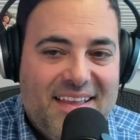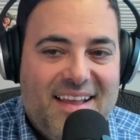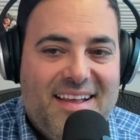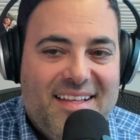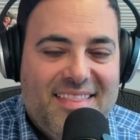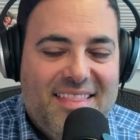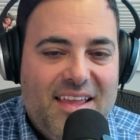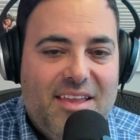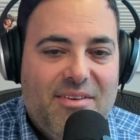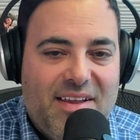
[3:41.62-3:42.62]
Yeah,
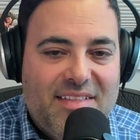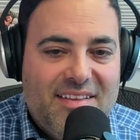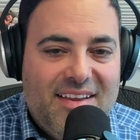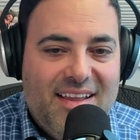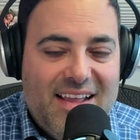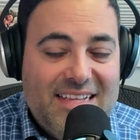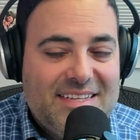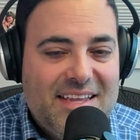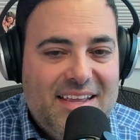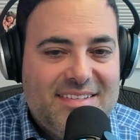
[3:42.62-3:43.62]
thank you, Anthony.
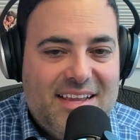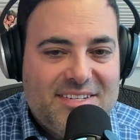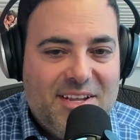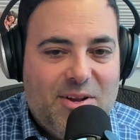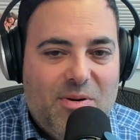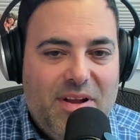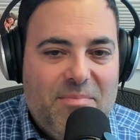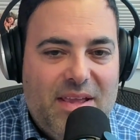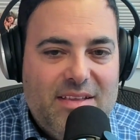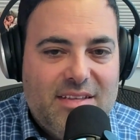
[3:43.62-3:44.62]
It's actually quite
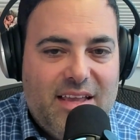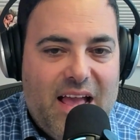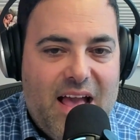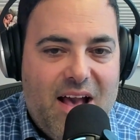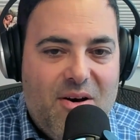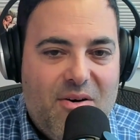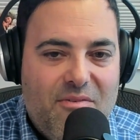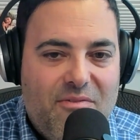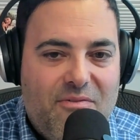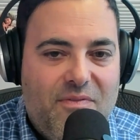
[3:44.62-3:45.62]
amazing how
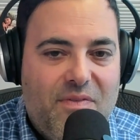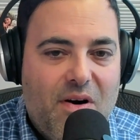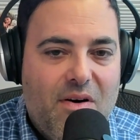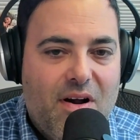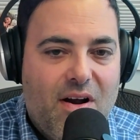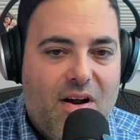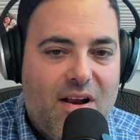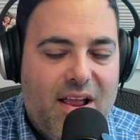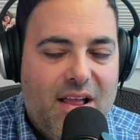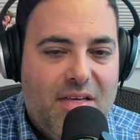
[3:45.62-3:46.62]

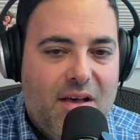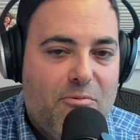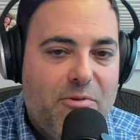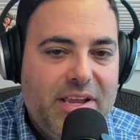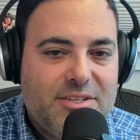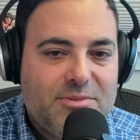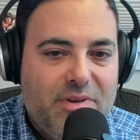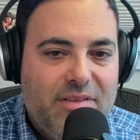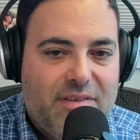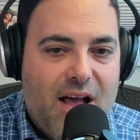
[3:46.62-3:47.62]
far a reach
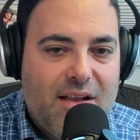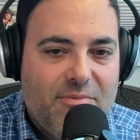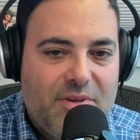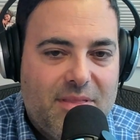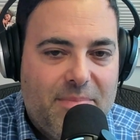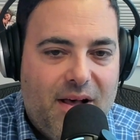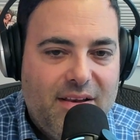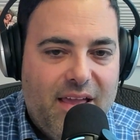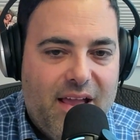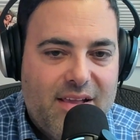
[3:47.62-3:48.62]
we've gotten with the
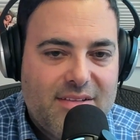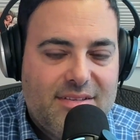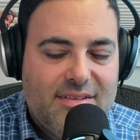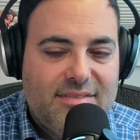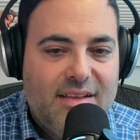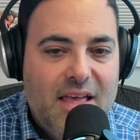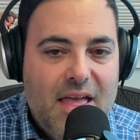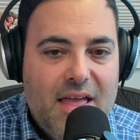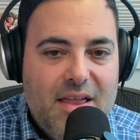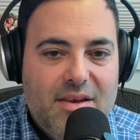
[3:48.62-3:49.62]
podcast and
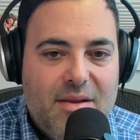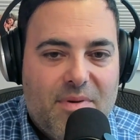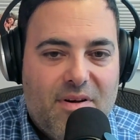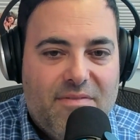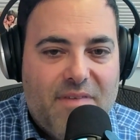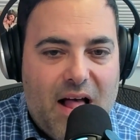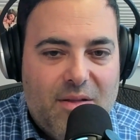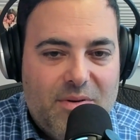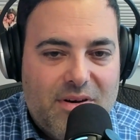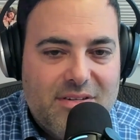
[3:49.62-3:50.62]
number of
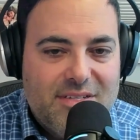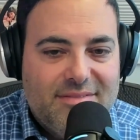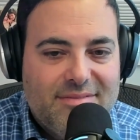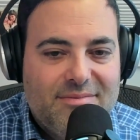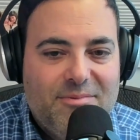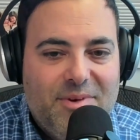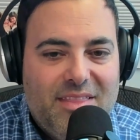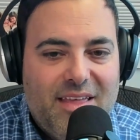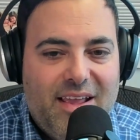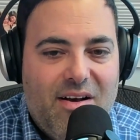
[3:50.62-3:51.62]
followers, and we
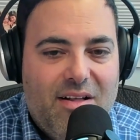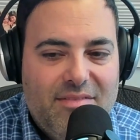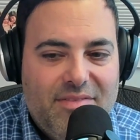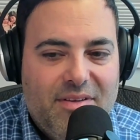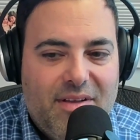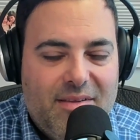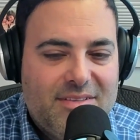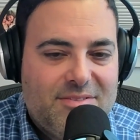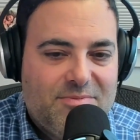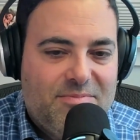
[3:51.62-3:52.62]
thank all of you.
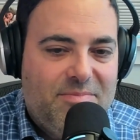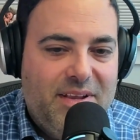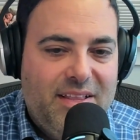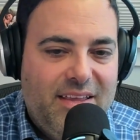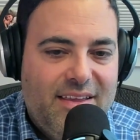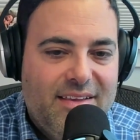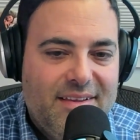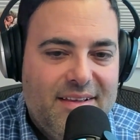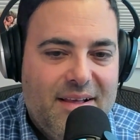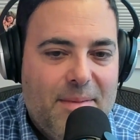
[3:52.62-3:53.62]
It's really
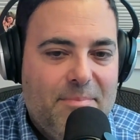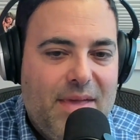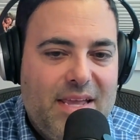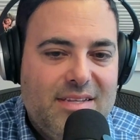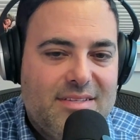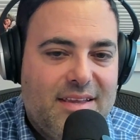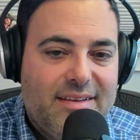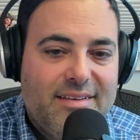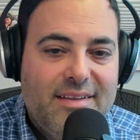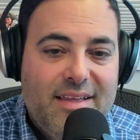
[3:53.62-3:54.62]

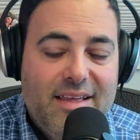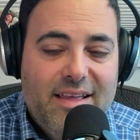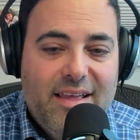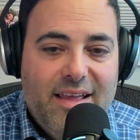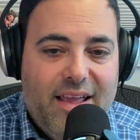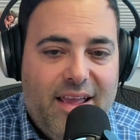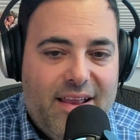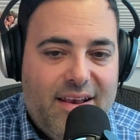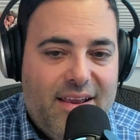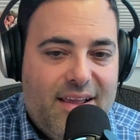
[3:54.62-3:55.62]
amazing, and